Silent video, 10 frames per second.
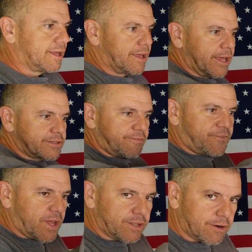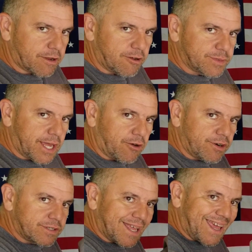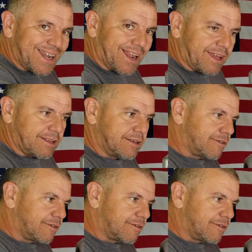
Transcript: has a fender that comes out, and there's a headlight